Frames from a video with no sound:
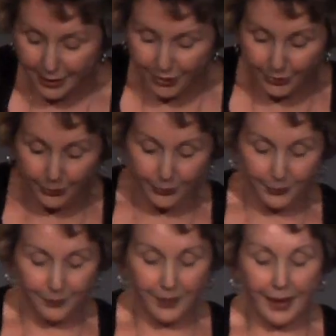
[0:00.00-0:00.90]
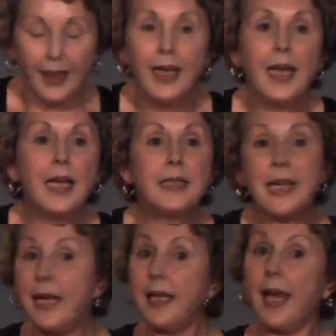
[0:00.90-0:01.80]
2,
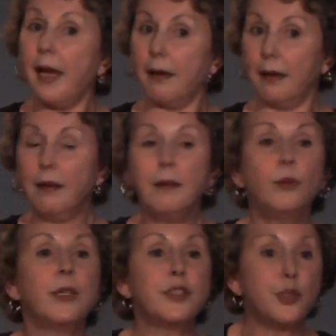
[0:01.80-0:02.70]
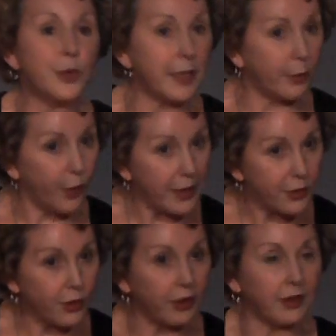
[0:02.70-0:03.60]
take care when choosing a
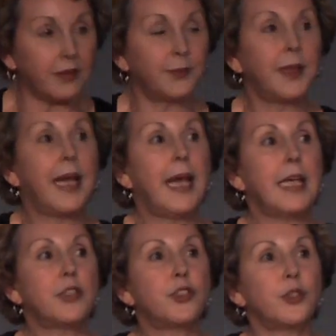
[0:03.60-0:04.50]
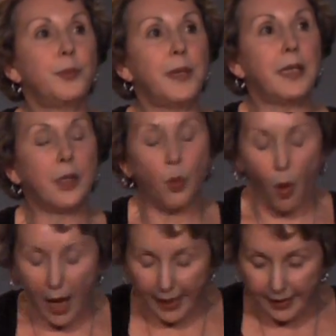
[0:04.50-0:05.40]
restaurant. It should be
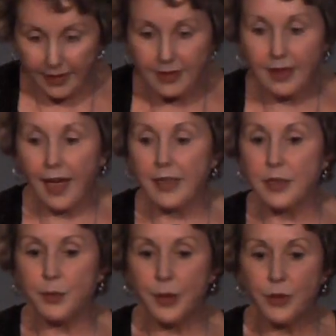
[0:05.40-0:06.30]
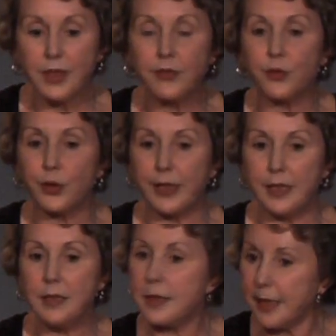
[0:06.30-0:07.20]
quiet and
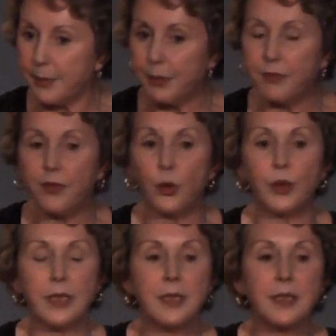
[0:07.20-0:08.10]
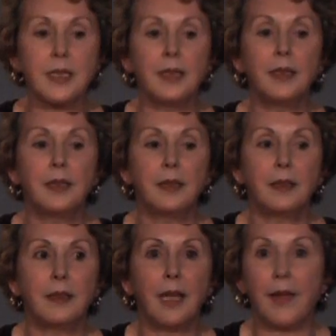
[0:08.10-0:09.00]
music-free to keep him focused,
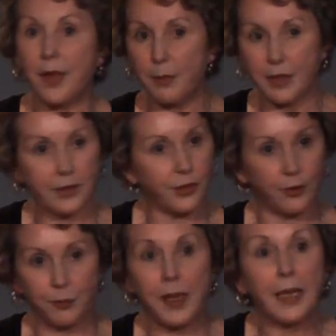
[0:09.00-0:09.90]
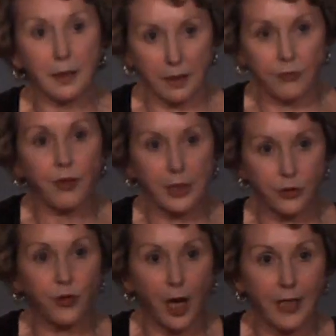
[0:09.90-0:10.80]
and they must serve bacon and
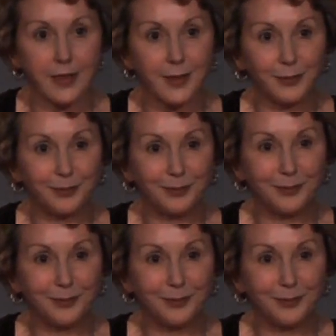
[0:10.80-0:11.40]
French fries.